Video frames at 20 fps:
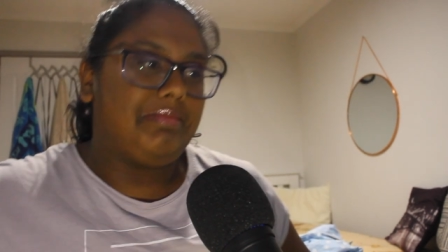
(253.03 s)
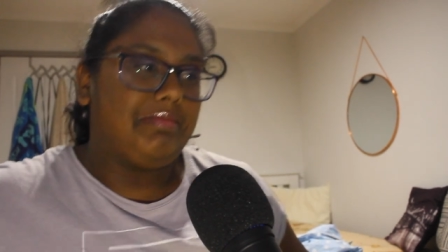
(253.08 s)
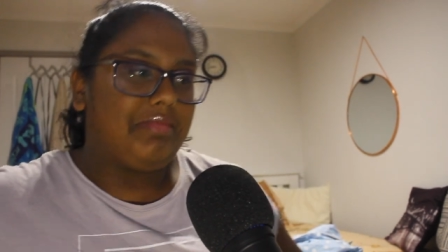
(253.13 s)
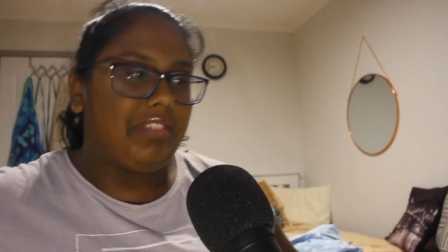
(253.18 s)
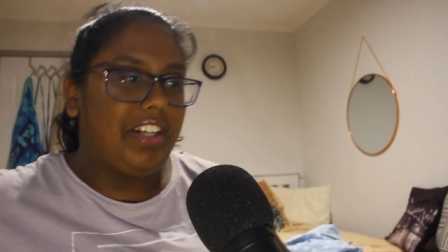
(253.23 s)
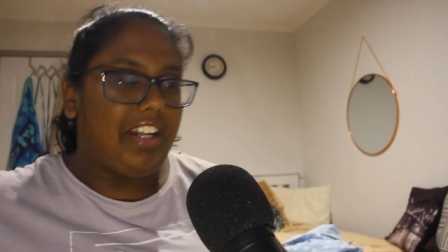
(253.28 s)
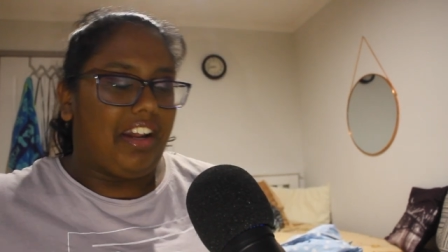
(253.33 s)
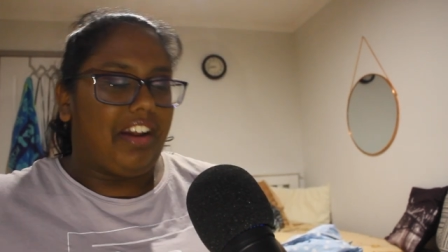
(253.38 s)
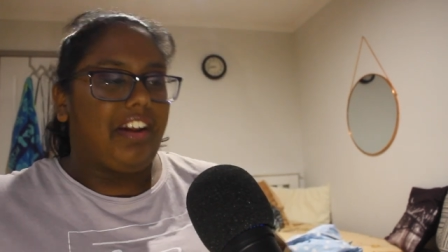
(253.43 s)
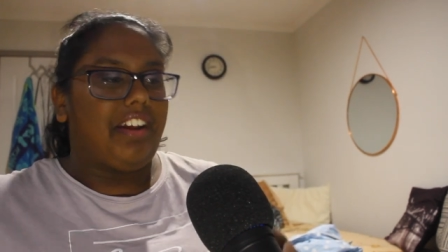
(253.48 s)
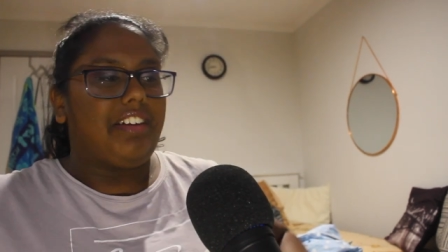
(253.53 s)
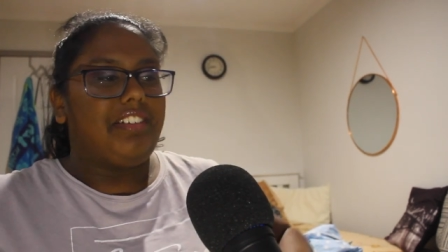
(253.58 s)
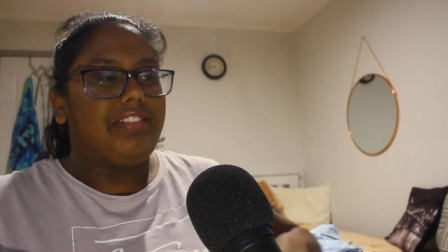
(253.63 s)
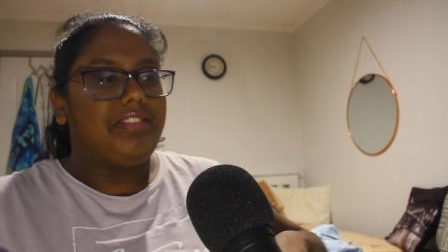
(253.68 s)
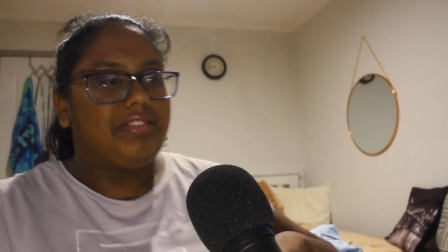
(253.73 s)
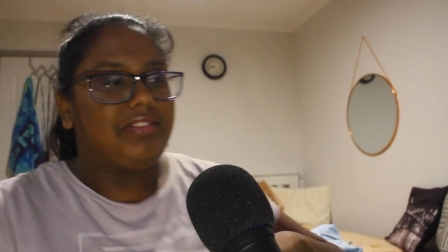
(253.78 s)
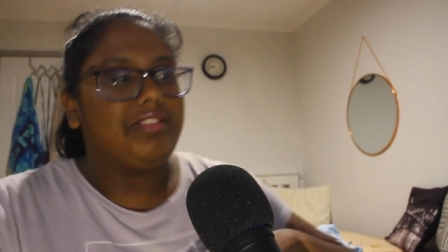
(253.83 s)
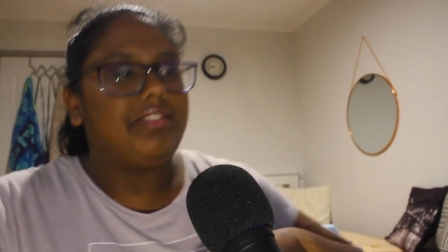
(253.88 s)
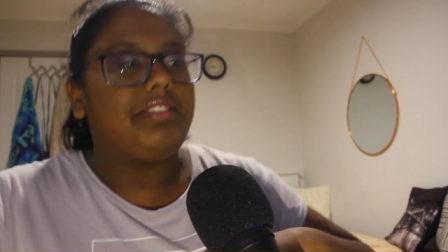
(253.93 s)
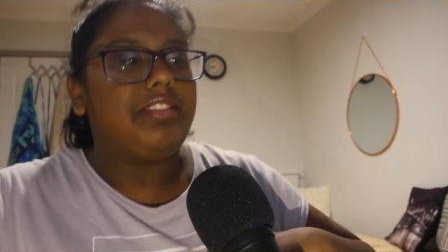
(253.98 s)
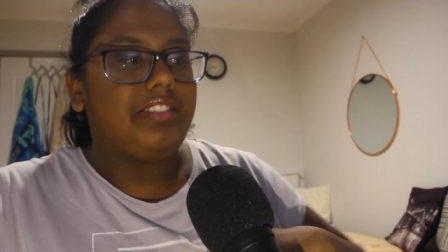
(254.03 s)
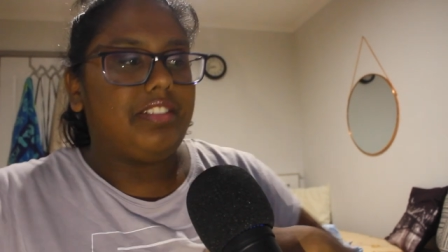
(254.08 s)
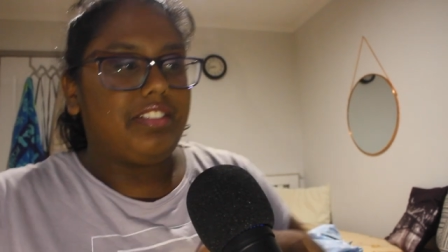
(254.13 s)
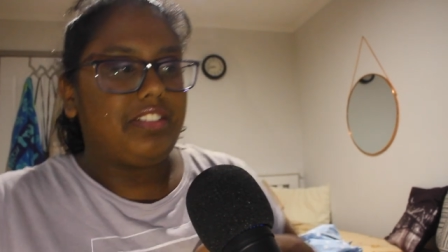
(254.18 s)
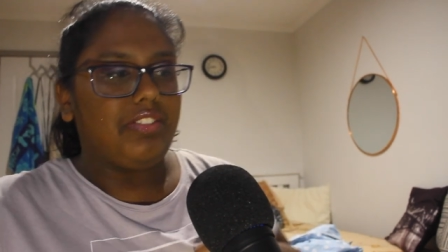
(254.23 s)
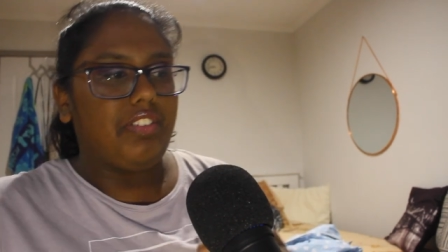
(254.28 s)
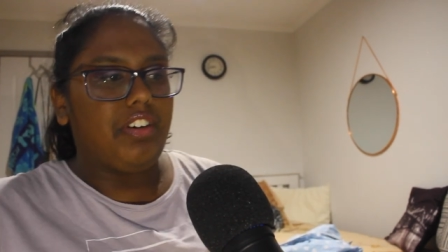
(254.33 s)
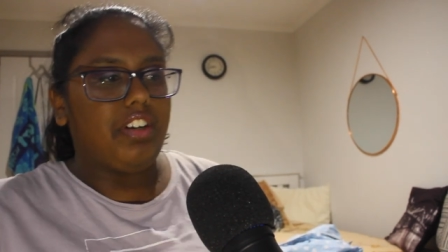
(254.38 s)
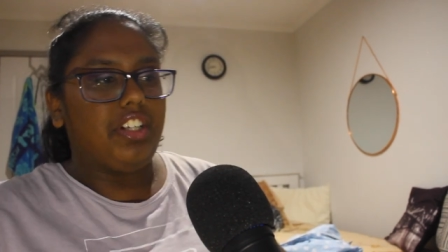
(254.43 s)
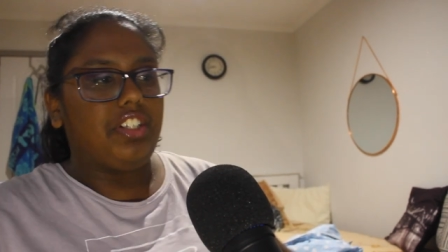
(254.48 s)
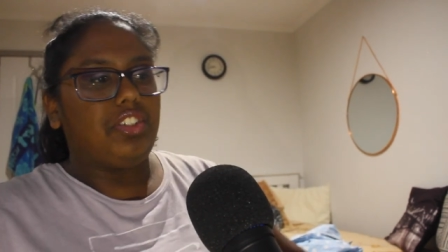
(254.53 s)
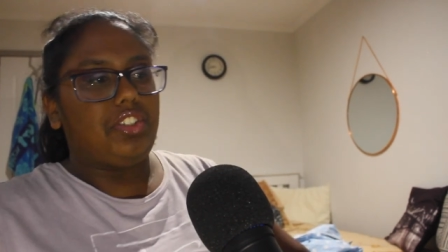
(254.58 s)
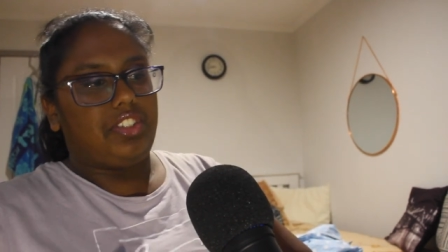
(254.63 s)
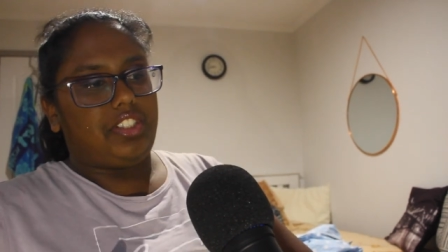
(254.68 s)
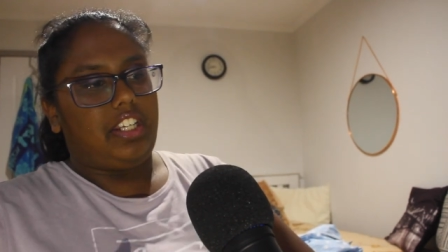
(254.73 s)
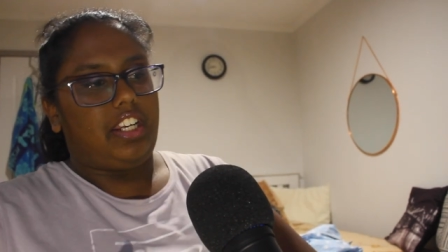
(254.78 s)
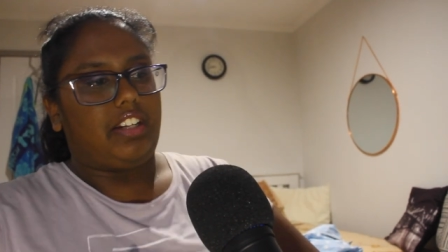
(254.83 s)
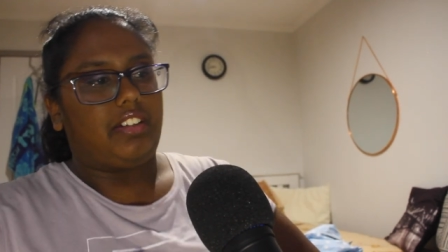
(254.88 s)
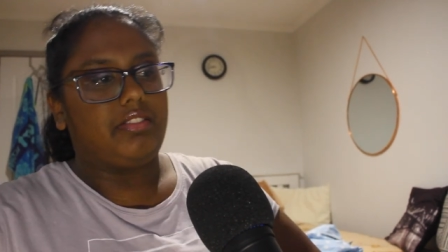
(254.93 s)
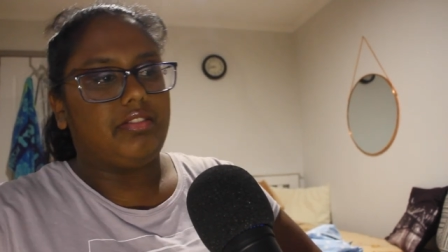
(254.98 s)
Okay. Very
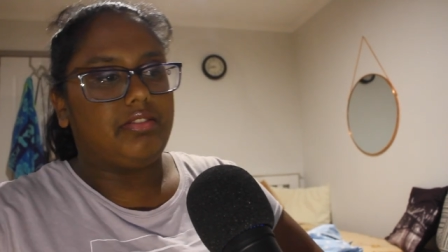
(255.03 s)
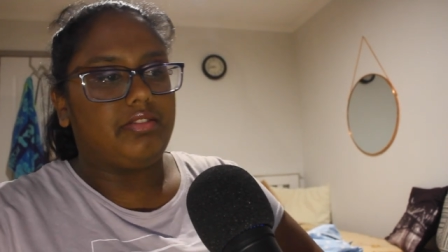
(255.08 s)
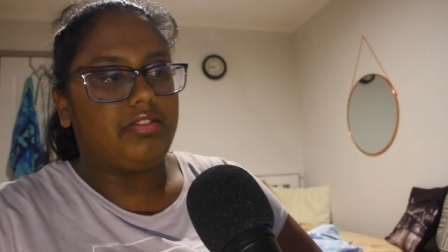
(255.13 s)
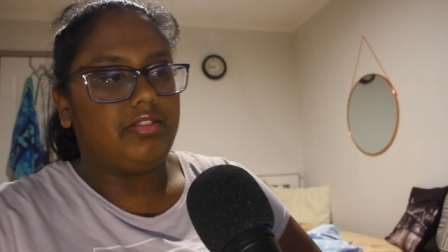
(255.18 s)
interesting.